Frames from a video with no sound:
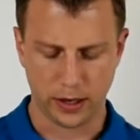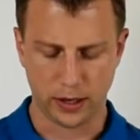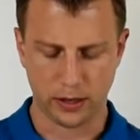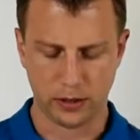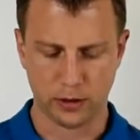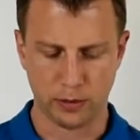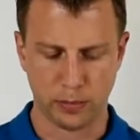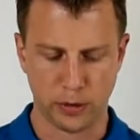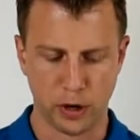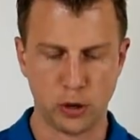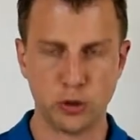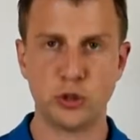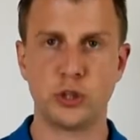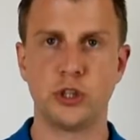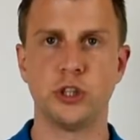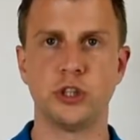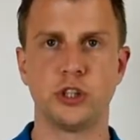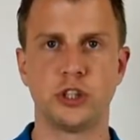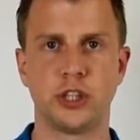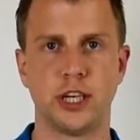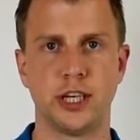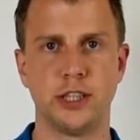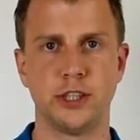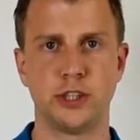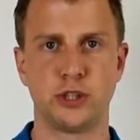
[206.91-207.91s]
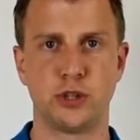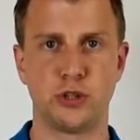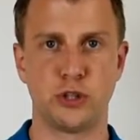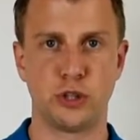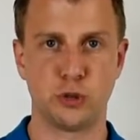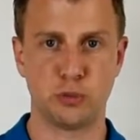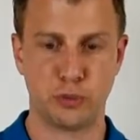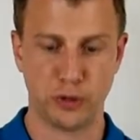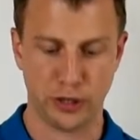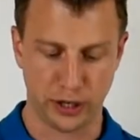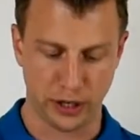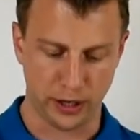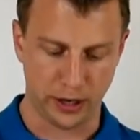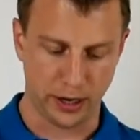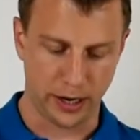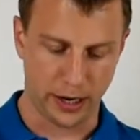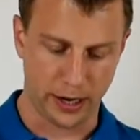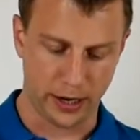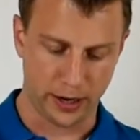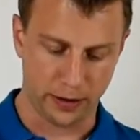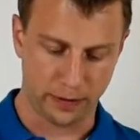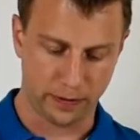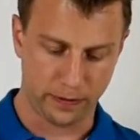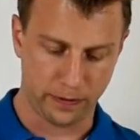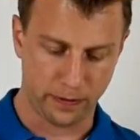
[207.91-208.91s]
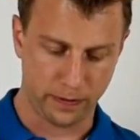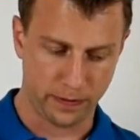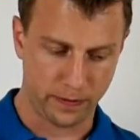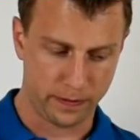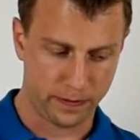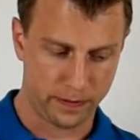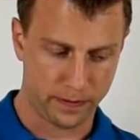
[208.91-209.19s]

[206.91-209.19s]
And the motion sensor is being added.